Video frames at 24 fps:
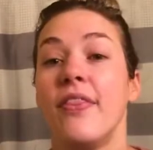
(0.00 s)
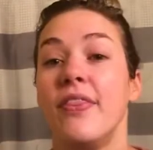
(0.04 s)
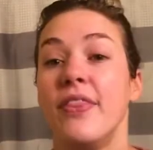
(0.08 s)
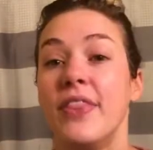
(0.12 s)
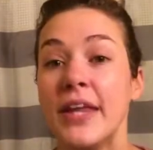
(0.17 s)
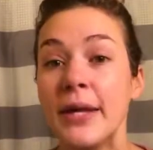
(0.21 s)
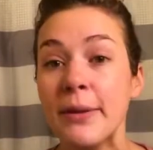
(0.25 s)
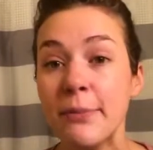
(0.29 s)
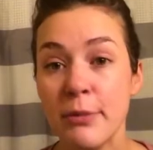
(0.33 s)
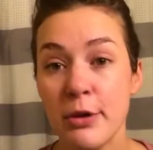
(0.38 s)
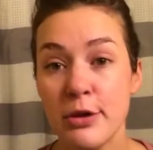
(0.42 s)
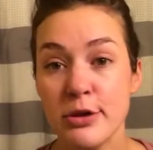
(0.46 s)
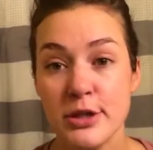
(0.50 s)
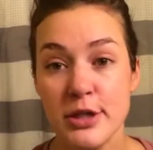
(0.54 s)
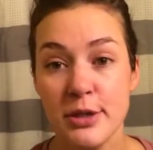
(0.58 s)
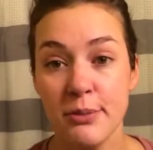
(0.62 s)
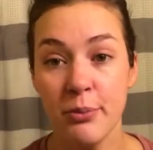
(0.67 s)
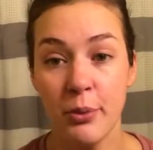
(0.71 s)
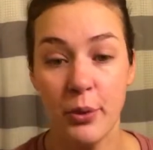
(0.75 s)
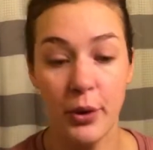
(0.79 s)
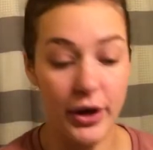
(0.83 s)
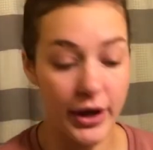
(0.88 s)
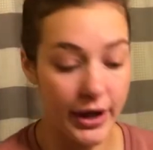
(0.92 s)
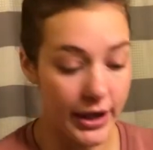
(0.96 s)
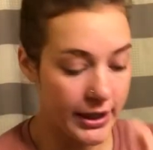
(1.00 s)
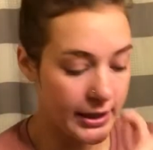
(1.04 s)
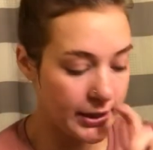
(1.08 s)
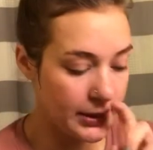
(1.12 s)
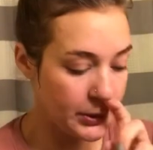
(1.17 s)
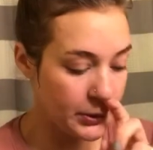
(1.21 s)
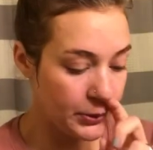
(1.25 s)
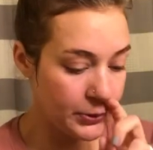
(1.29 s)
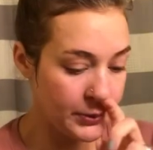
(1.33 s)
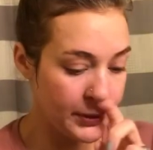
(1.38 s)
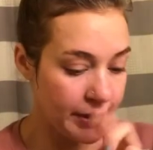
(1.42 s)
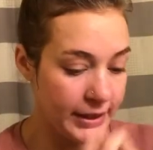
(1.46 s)
the most
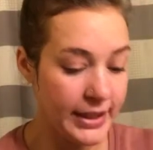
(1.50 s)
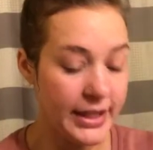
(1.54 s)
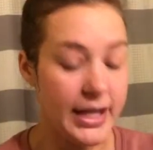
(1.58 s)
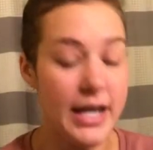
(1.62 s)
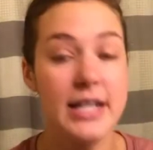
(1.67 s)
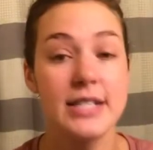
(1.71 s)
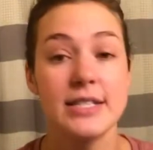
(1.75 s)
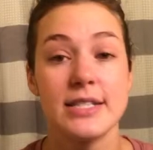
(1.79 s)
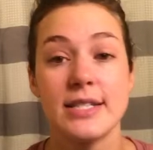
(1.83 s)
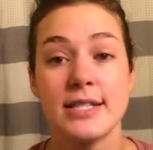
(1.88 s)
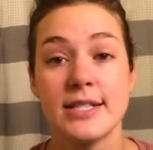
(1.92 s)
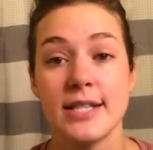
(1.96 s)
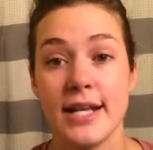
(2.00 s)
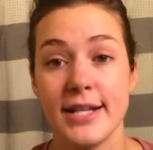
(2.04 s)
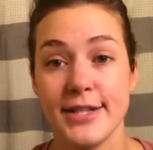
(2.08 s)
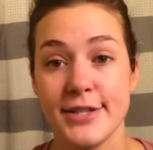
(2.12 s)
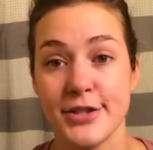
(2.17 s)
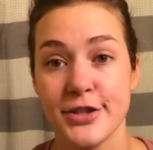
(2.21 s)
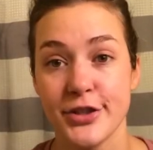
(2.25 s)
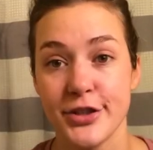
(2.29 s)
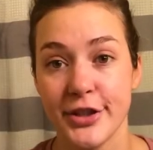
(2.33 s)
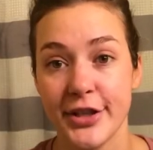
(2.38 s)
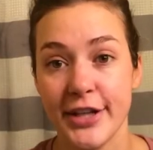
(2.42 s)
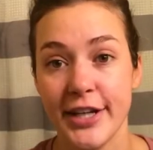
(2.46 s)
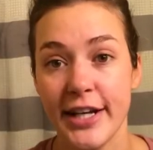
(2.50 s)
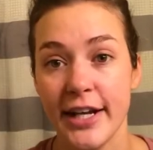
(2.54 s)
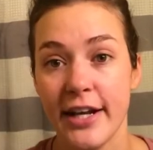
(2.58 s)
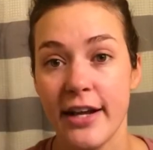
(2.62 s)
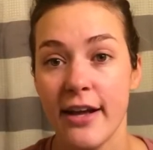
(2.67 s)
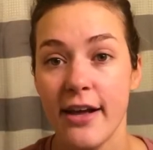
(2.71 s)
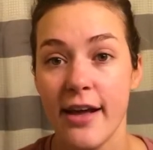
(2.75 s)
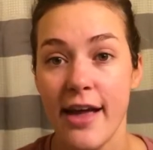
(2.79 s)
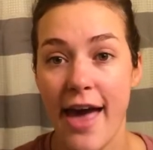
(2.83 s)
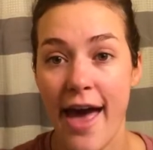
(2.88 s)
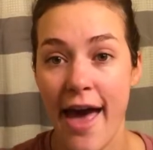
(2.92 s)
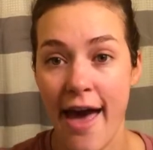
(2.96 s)
important, you need sunscreen
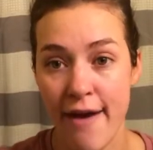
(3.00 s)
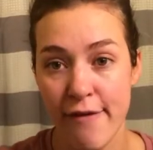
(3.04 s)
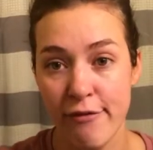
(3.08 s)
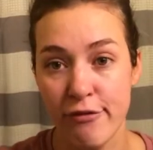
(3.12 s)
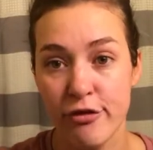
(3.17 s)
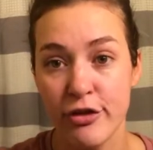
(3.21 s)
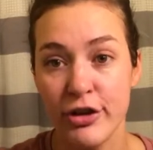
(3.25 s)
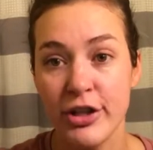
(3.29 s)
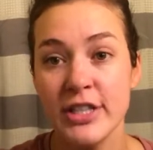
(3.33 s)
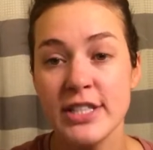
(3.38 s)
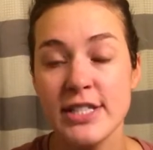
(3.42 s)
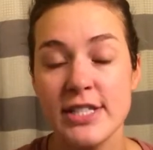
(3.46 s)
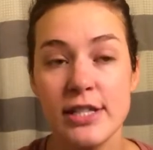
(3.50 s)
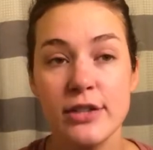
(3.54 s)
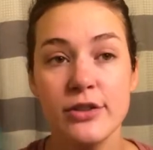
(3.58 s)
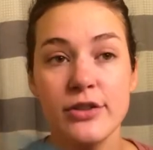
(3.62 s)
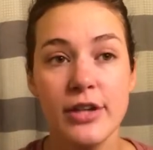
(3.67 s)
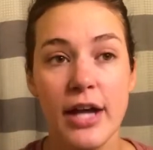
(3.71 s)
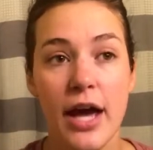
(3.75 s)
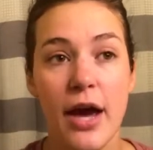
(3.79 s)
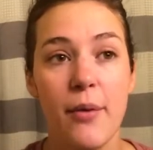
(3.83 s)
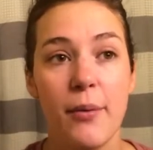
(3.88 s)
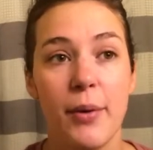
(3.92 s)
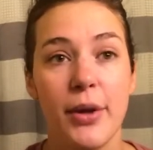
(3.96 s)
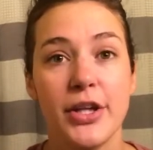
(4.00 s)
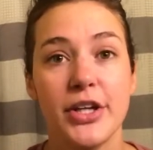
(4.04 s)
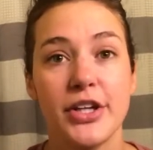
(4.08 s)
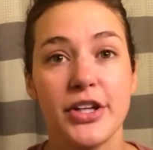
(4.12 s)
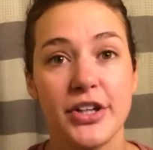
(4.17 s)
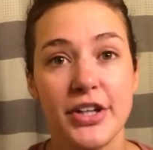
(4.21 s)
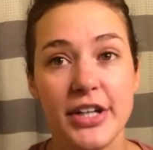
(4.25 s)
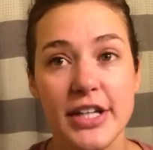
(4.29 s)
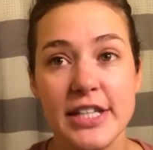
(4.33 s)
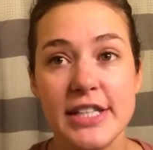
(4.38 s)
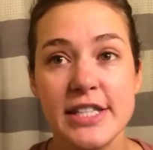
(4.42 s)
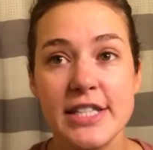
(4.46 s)
every single day, whether
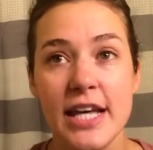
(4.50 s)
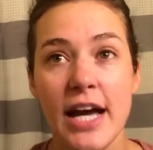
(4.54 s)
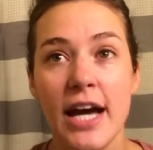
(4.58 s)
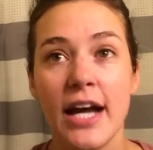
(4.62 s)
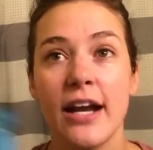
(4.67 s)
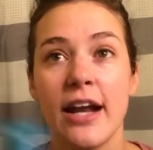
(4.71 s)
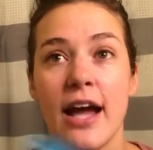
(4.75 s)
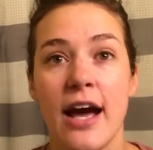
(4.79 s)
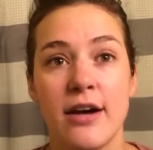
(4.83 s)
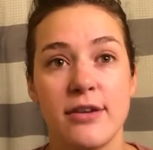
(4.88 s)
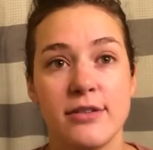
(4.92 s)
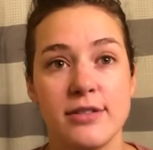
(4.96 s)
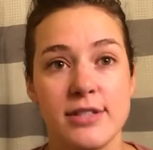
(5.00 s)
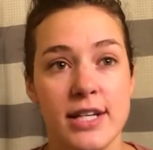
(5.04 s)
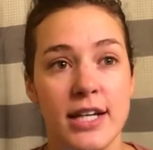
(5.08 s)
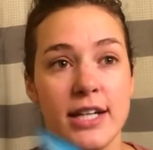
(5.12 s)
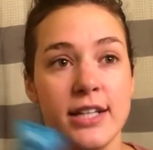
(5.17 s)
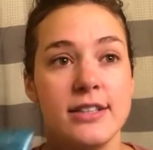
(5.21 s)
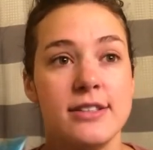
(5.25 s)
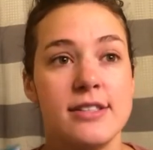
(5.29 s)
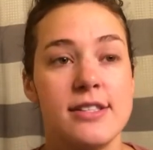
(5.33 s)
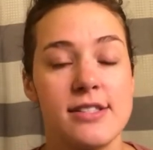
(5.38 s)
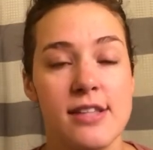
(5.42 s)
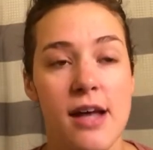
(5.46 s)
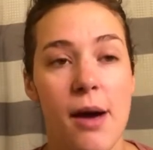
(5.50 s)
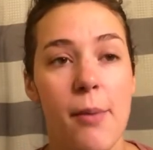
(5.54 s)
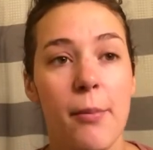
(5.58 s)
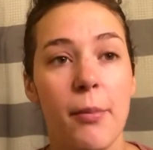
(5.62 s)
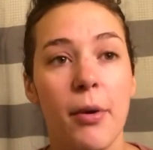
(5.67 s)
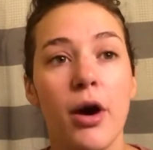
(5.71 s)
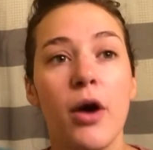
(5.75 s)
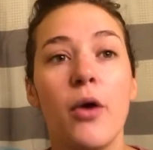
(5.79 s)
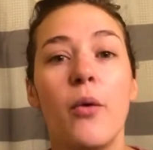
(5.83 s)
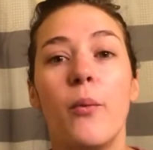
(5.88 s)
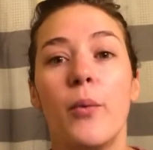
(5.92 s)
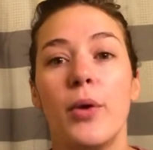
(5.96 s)
you're inside, outside,
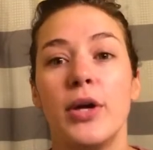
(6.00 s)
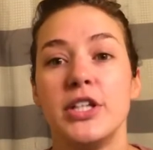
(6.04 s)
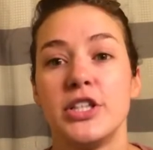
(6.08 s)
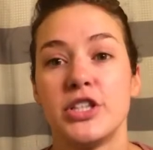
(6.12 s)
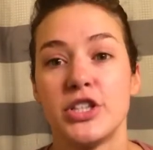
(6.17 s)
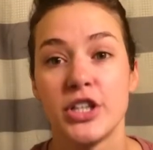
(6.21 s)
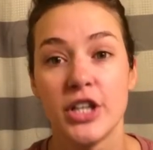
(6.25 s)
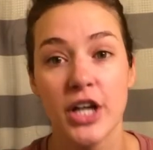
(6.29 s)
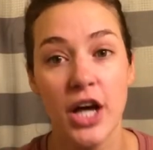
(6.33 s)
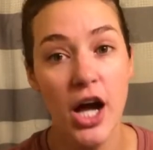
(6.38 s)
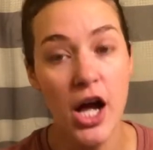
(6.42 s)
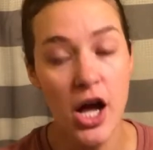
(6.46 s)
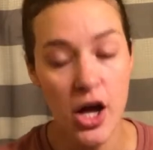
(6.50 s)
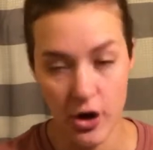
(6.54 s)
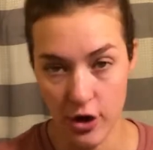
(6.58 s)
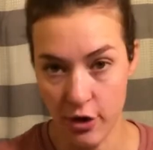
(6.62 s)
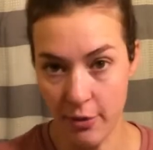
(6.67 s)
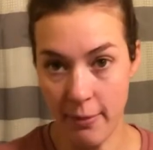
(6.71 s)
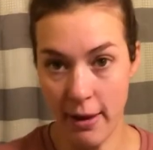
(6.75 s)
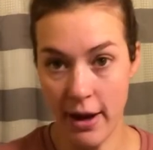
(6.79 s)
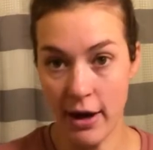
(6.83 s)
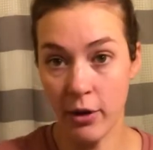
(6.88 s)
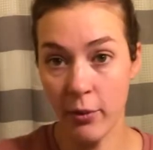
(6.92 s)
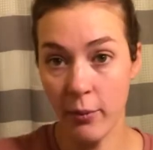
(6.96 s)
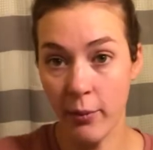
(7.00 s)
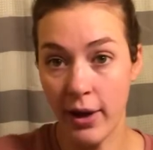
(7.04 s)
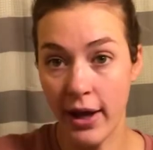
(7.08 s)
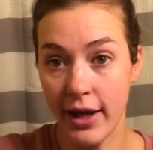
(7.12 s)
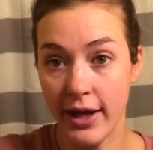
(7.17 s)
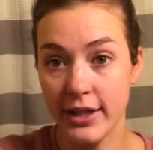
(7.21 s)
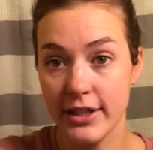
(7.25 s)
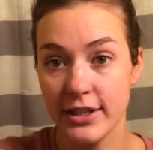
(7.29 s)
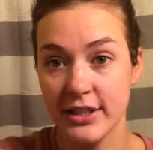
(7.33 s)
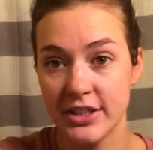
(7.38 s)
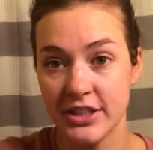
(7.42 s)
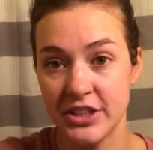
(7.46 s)
summer, winter, no matter
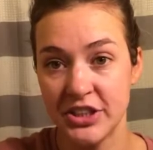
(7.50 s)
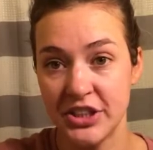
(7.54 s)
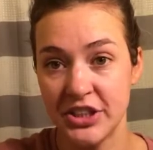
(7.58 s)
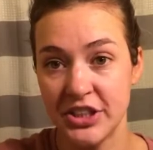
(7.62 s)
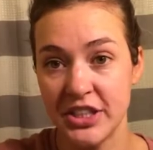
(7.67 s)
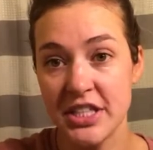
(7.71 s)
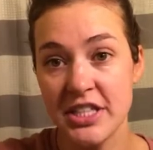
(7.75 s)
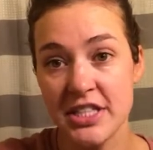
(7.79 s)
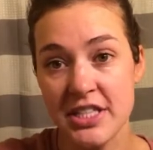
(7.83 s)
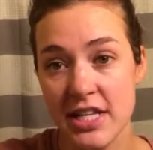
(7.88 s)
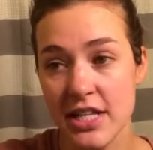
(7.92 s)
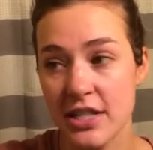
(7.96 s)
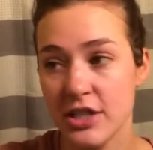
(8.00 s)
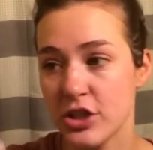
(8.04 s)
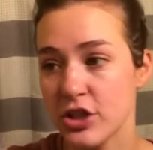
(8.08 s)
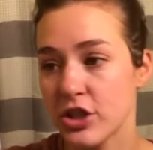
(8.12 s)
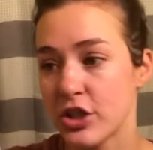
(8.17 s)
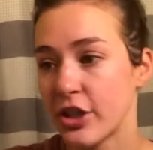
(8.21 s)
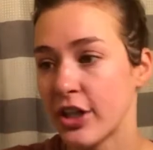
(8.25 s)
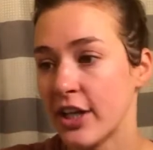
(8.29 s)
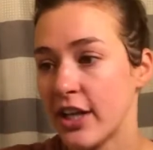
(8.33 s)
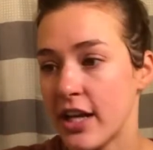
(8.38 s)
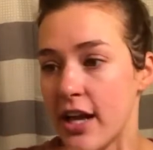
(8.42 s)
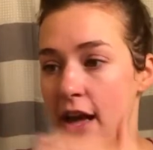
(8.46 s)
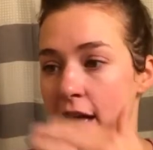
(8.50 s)
what, you need sunscreen.